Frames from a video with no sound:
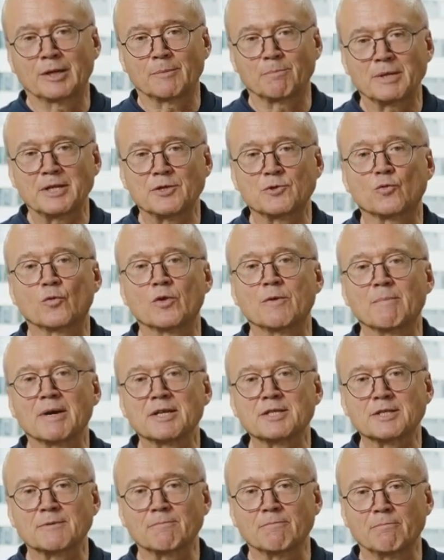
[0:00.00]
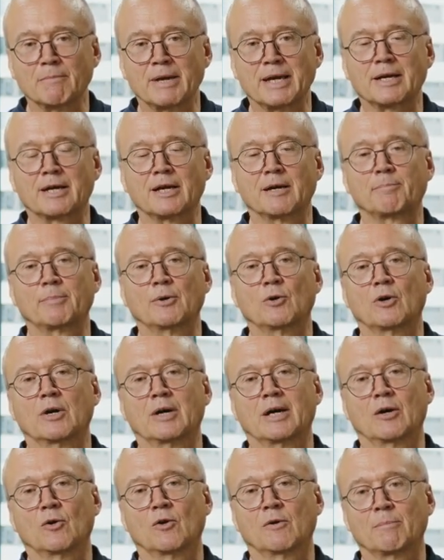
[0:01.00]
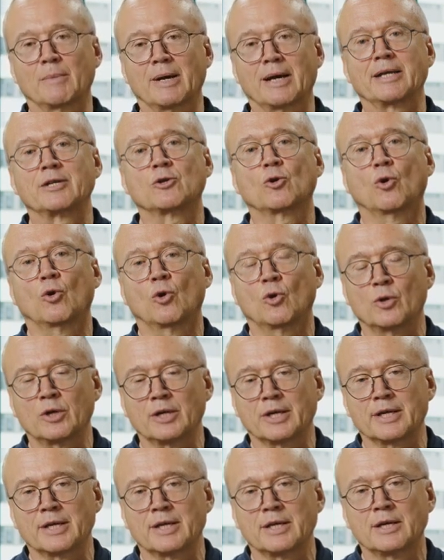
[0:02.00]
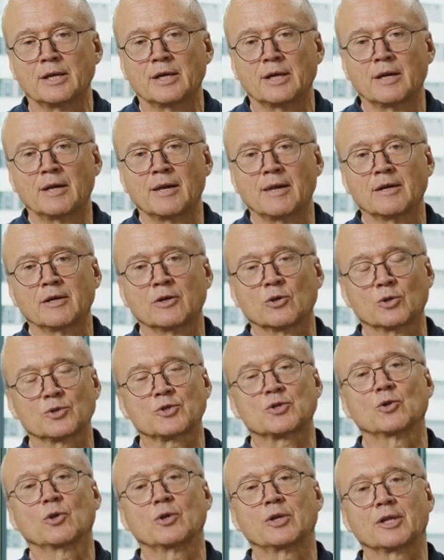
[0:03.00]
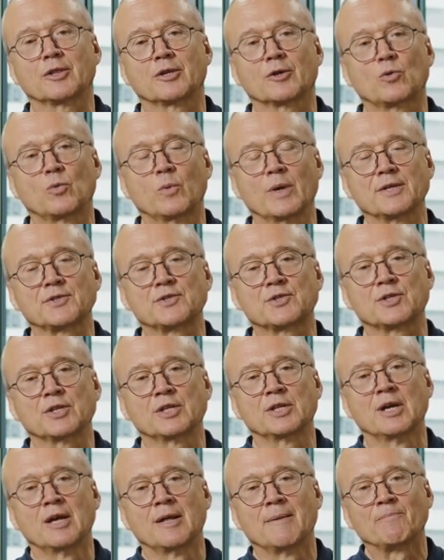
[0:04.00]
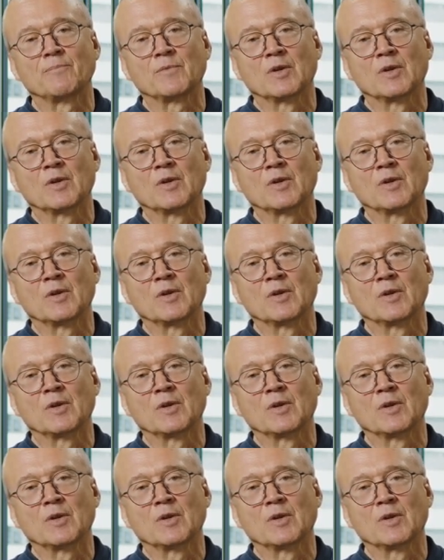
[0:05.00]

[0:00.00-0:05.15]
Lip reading: That means we must make up our mind only concerning the question,